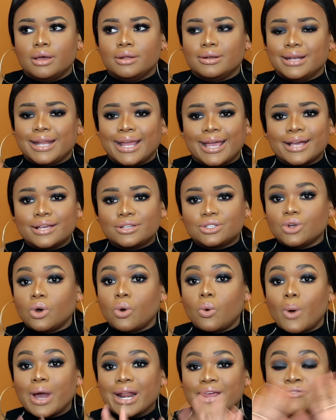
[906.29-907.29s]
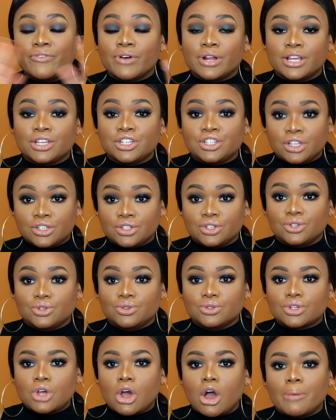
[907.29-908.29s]
next, or whatever foundation that you
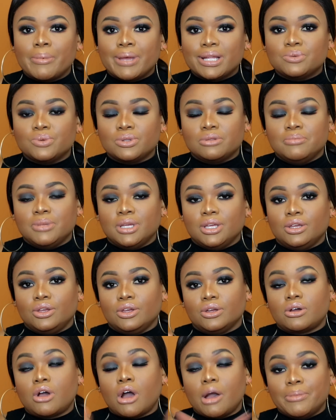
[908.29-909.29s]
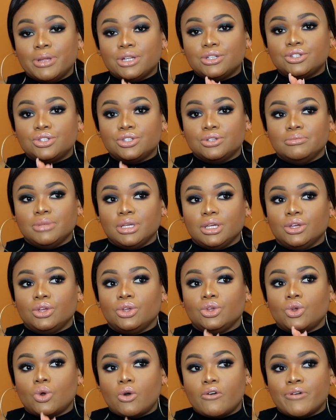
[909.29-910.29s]
use, comment to me
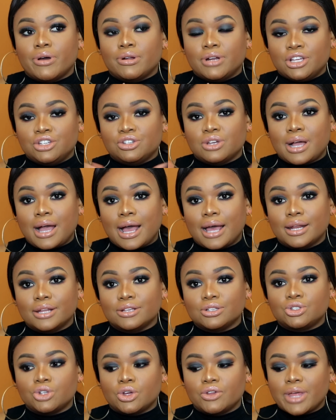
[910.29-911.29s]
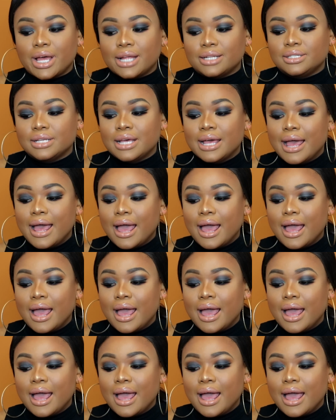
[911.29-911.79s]
your foundation color so that